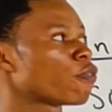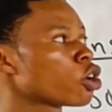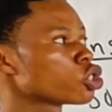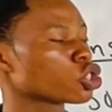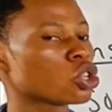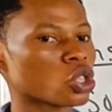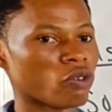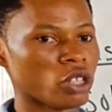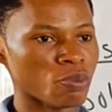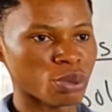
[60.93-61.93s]
the functions
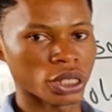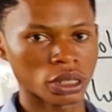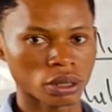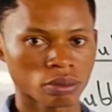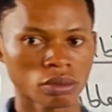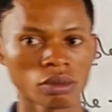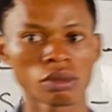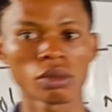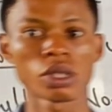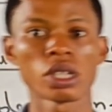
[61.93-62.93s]
of lipid.
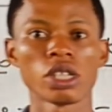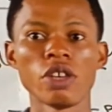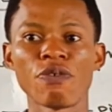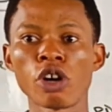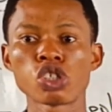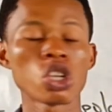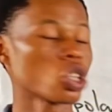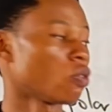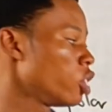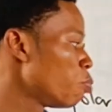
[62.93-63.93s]
The
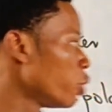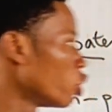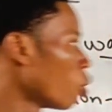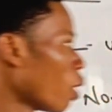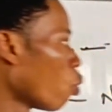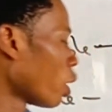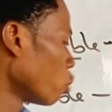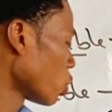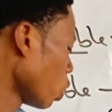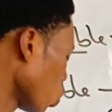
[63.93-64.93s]
functions of lipid. Number
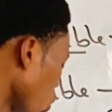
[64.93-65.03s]
one, we say